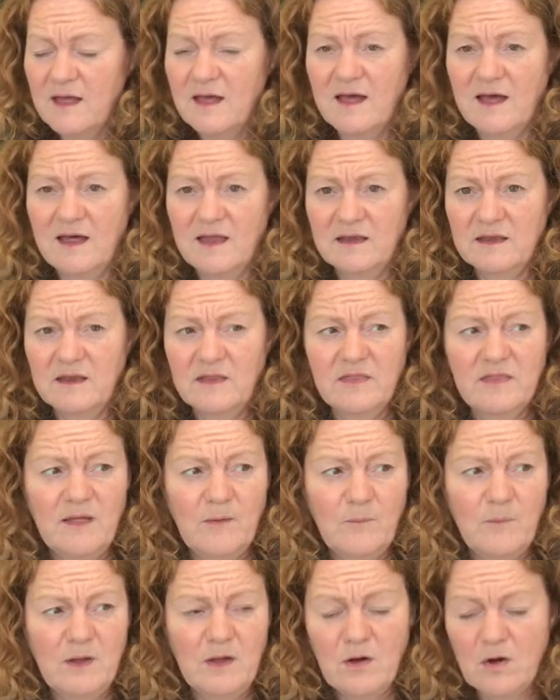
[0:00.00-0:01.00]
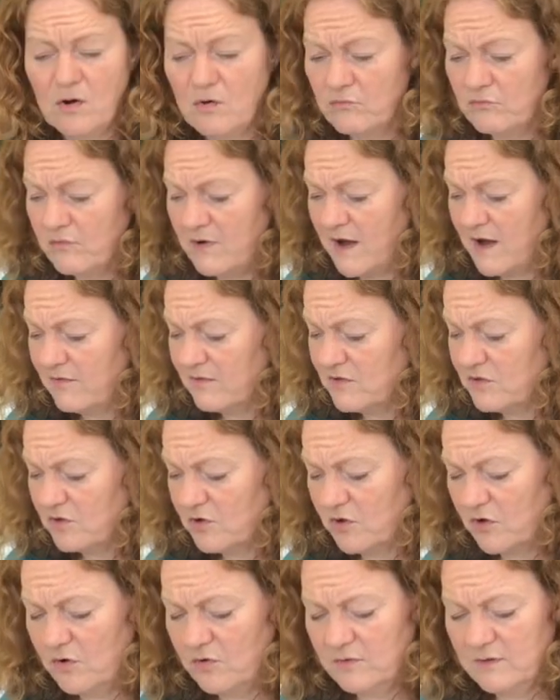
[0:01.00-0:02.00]
And then we are raring to
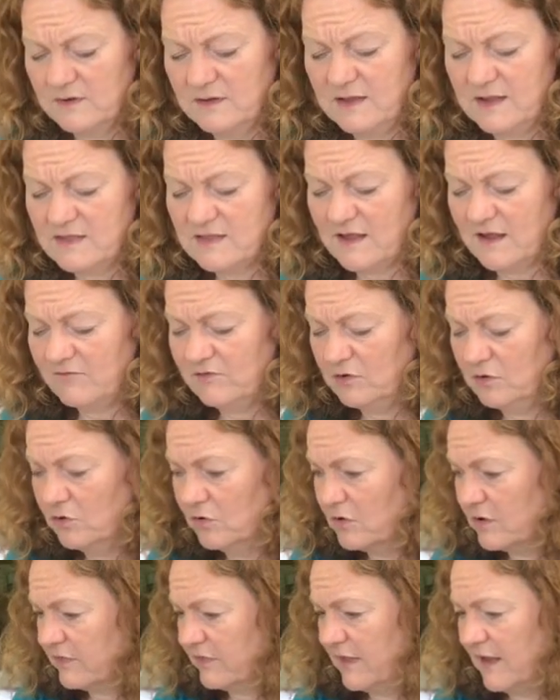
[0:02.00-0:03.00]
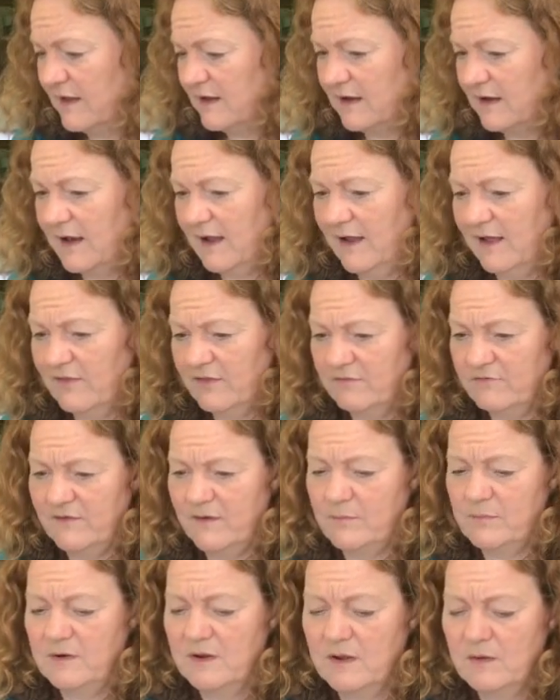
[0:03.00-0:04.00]
go. Let's have a look then at the
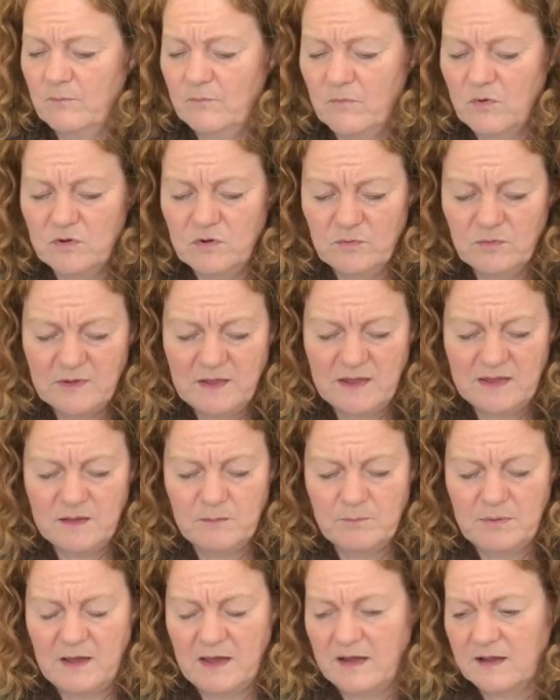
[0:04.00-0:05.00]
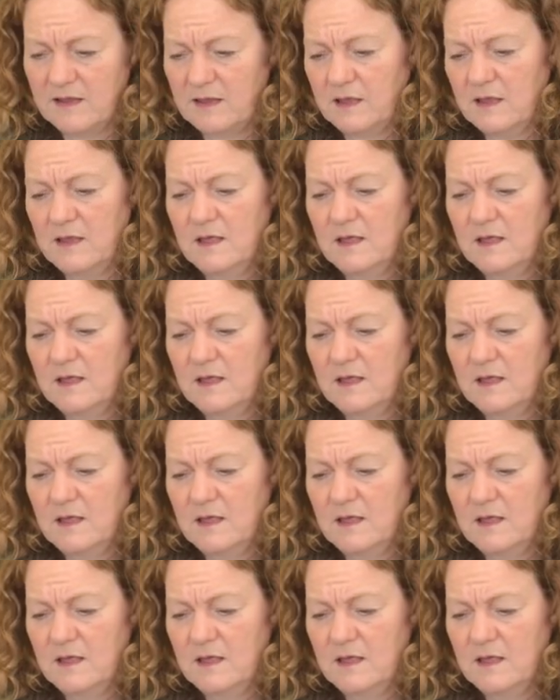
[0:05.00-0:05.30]
fabric and what you will get in your pack.